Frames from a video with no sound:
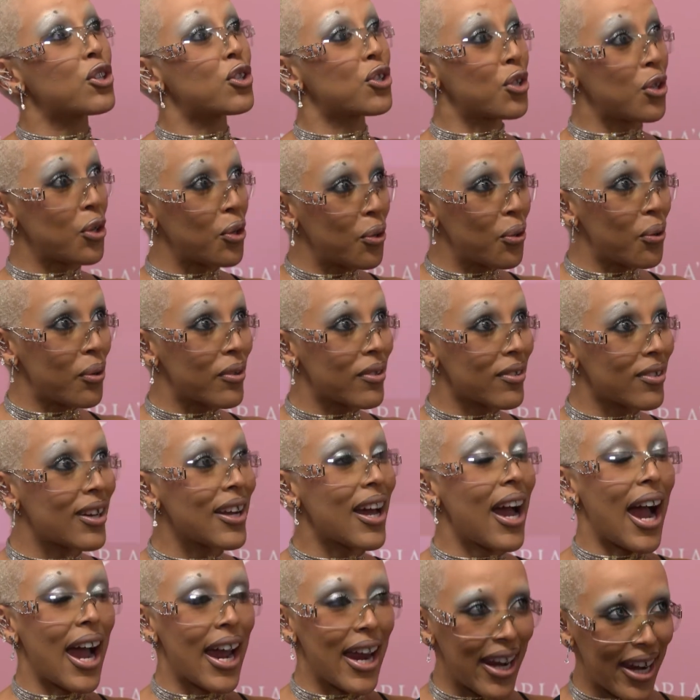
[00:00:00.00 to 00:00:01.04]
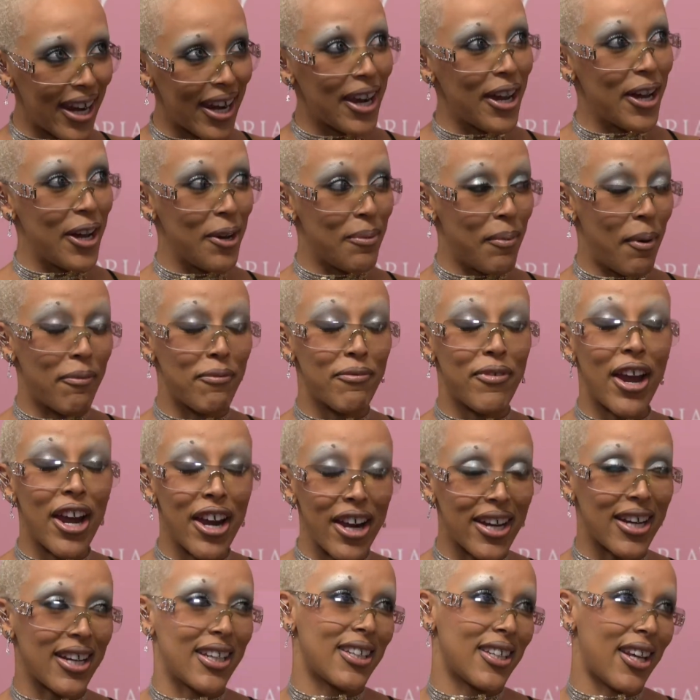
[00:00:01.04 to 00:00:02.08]
soon. Right. I am. I'm
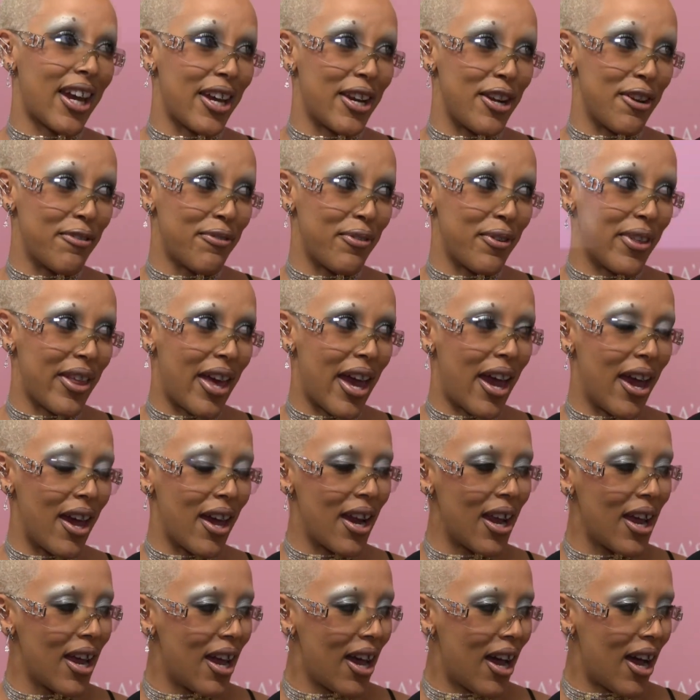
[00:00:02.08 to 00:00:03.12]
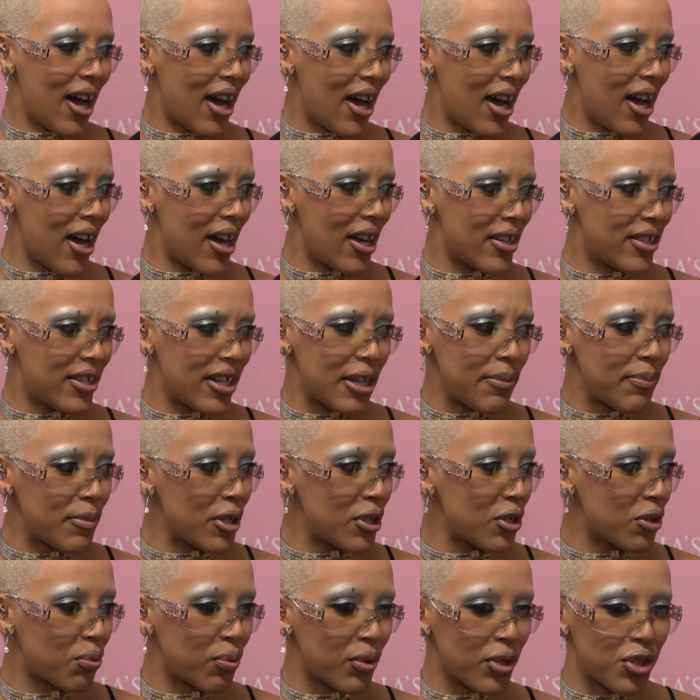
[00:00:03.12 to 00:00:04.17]
very excited for that. Uh,
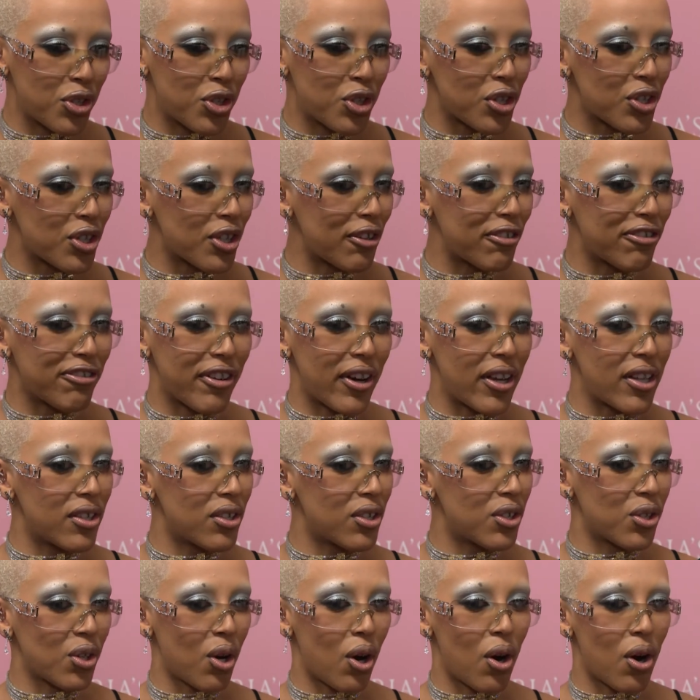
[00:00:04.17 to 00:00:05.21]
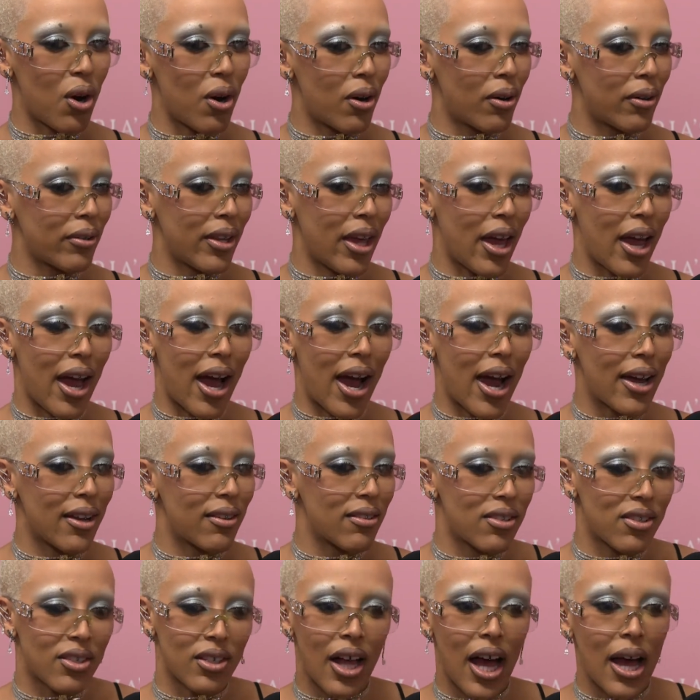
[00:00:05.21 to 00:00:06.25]
Demons was just a fun song that
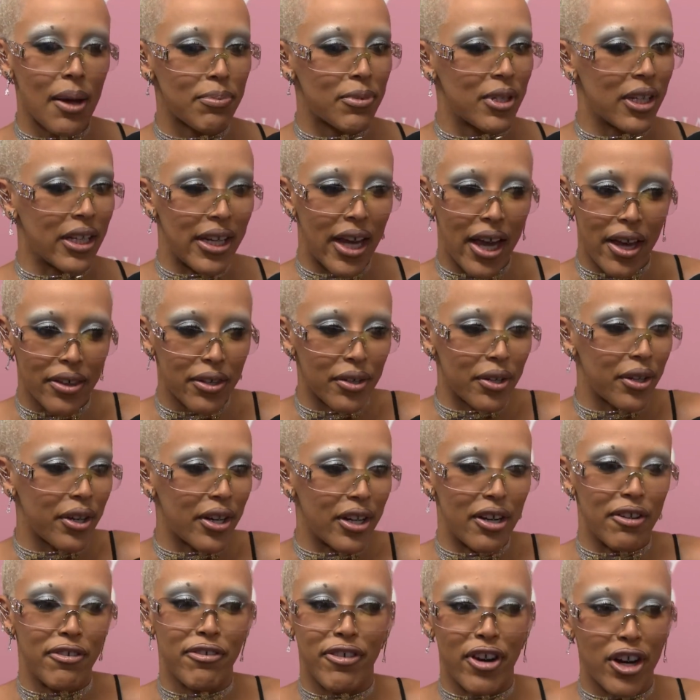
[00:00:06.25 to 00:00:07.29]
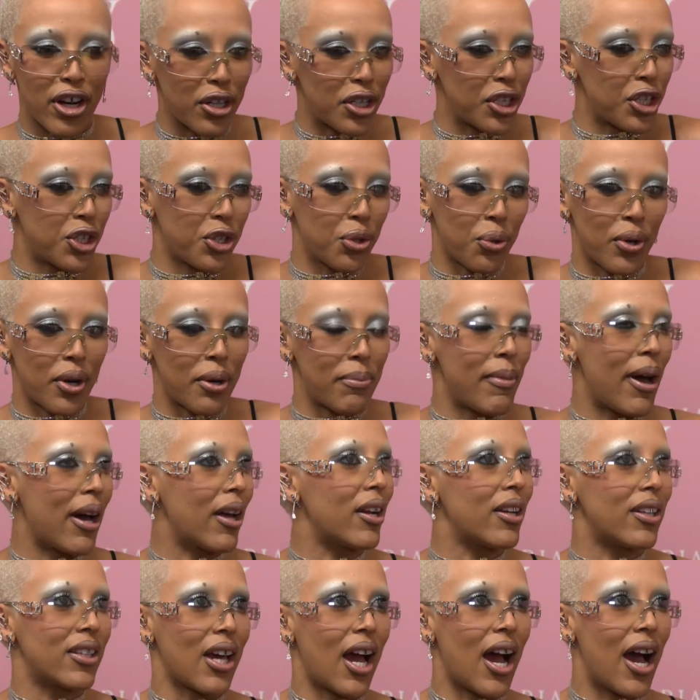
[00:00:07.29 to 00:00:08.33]
I slapped together in a very short
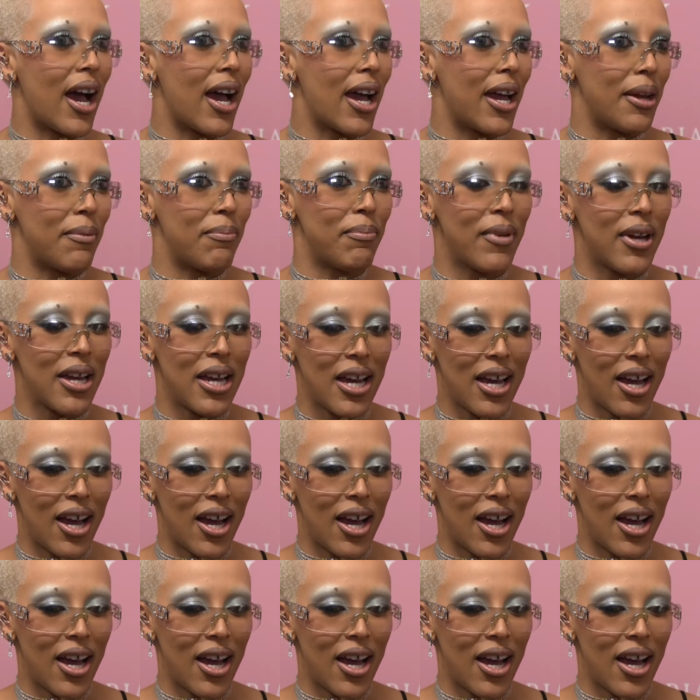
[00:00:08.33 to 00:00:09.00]
amount of time.